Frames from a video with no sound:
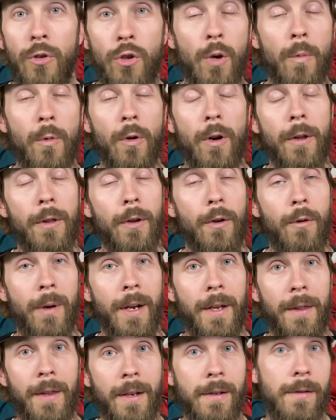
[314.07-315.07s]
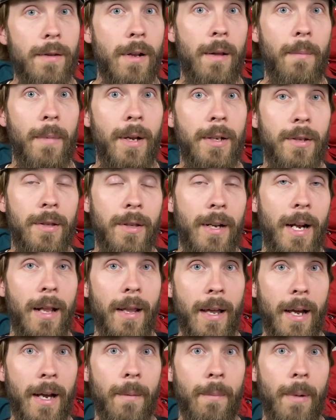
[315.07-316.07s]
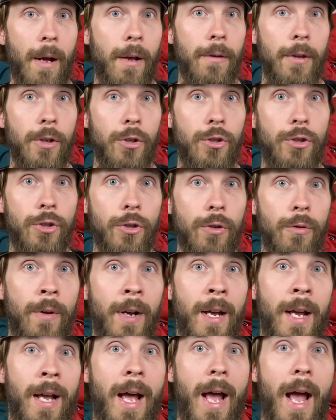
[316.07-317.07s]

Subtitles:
Two more other quick things that I'll mention that I like about this shoe.